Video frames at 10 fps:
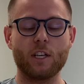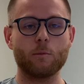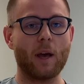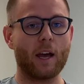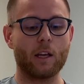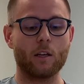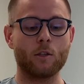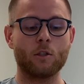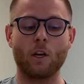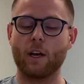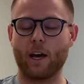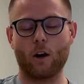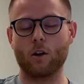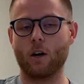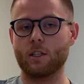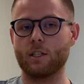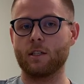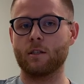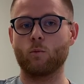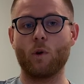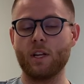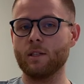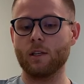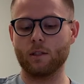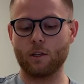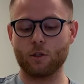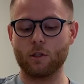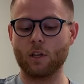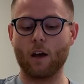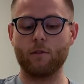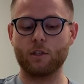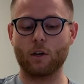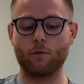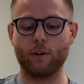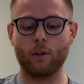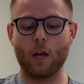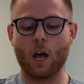this package and our contents within 6 inches of the sterile field